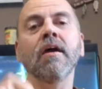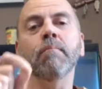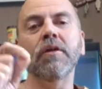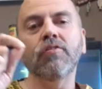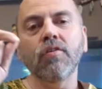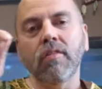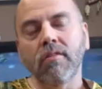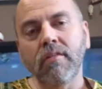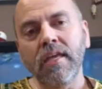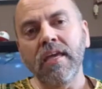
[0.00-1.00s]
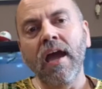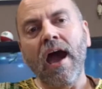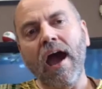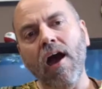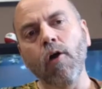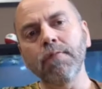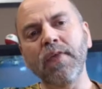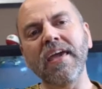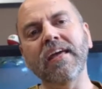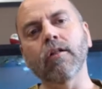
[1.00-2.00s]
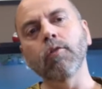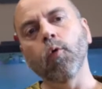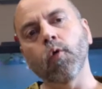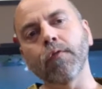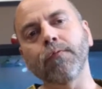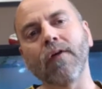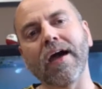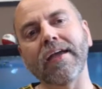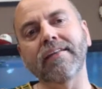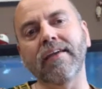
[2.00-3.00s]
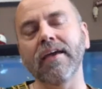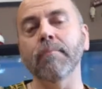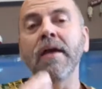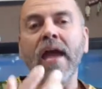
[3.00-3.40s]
but to see how they glorified Him